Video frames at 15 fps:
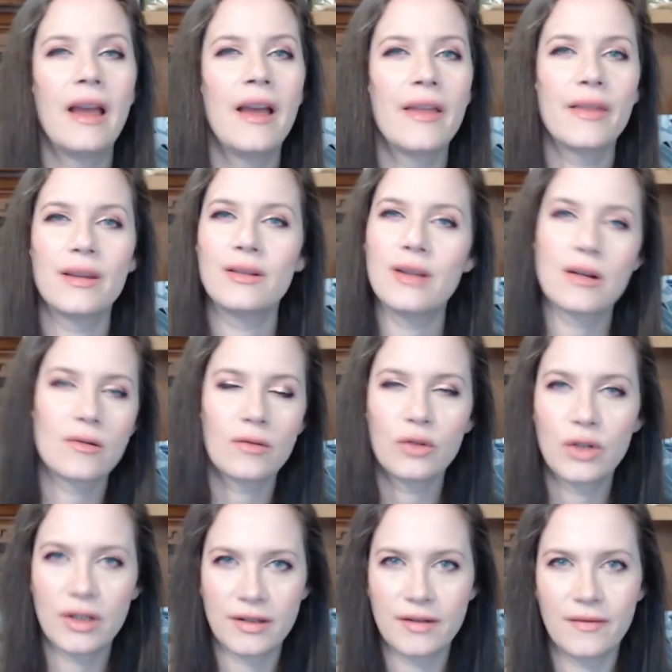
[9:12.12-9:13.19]
The general
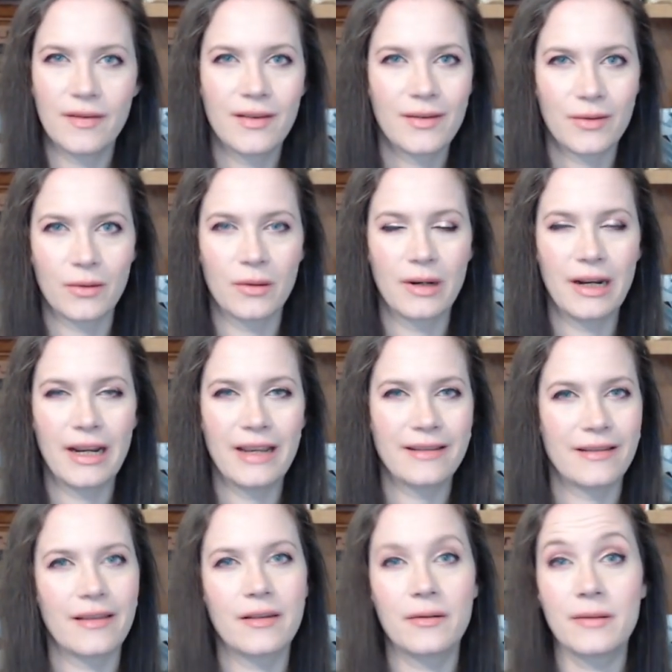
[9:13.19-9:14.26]
gist of the story is
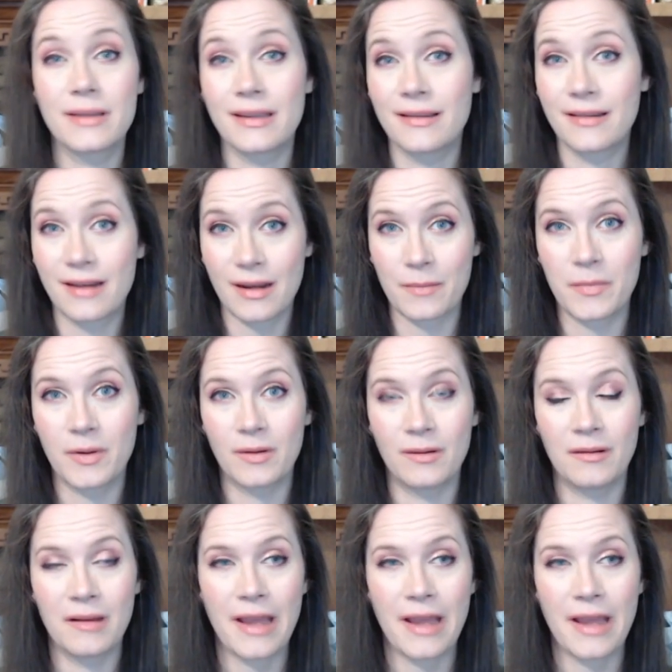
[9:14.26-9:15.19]
that there was this couple